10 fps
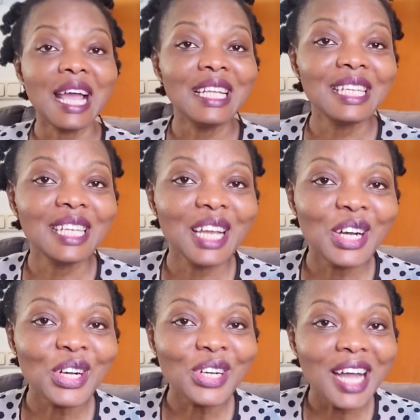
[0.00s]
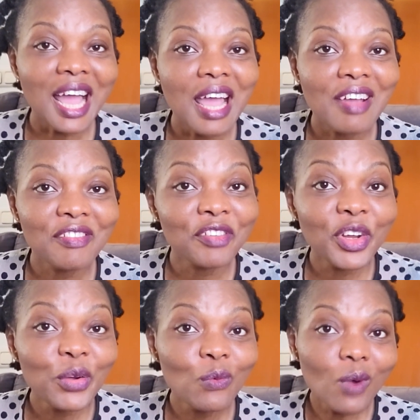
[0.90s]
Hello
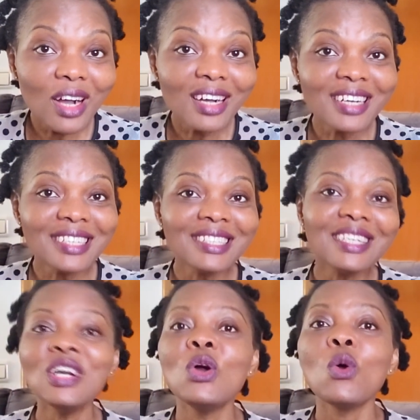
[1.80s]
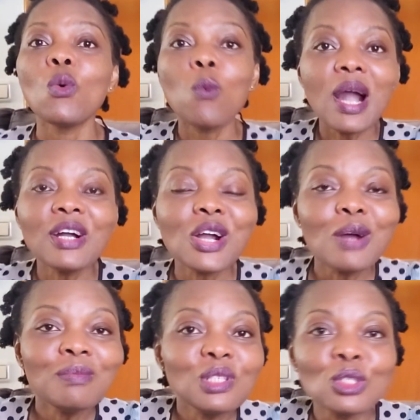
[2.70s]
everyone,
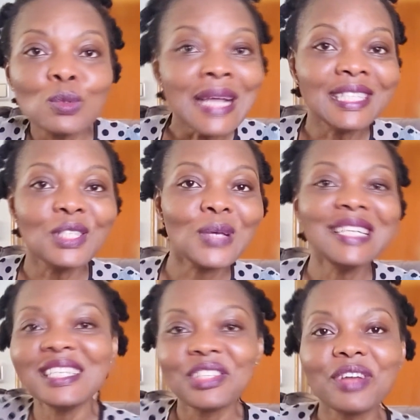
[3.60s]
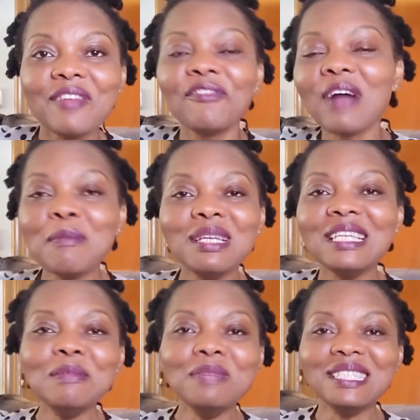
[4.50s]
welcome to 2023
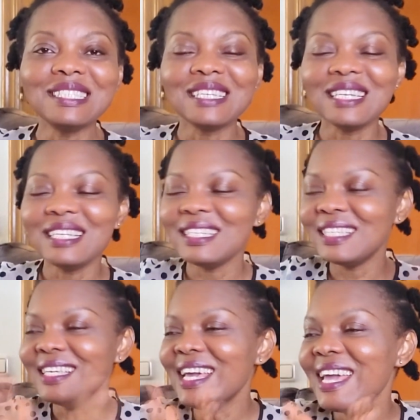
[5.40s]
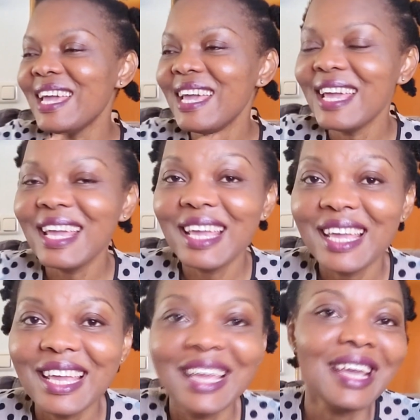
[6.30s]
family meeting.
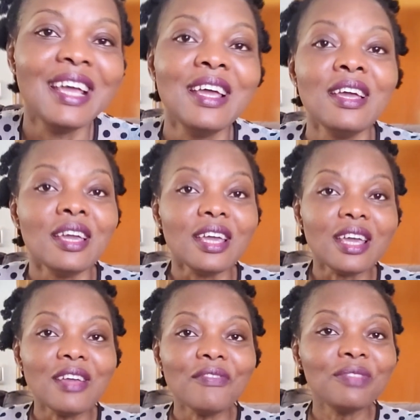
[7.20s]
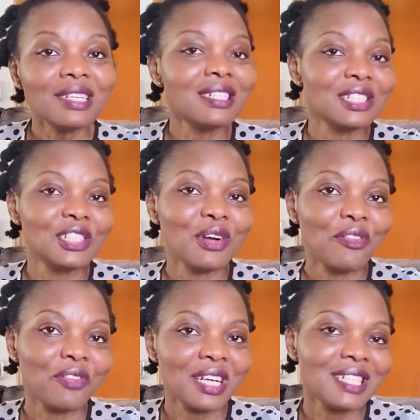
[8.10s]
Yay! If this is your
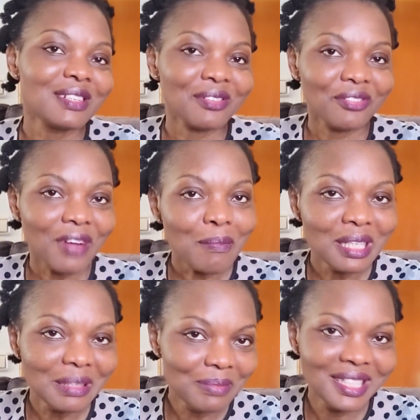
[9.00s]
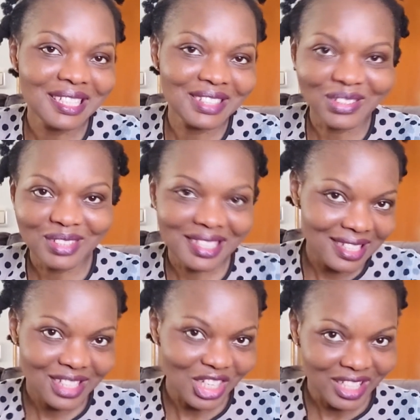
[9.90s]
first family meeting on
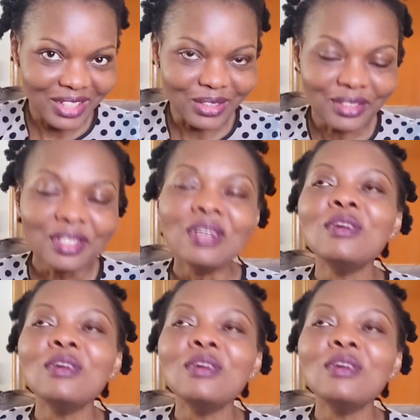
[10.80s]
this channel,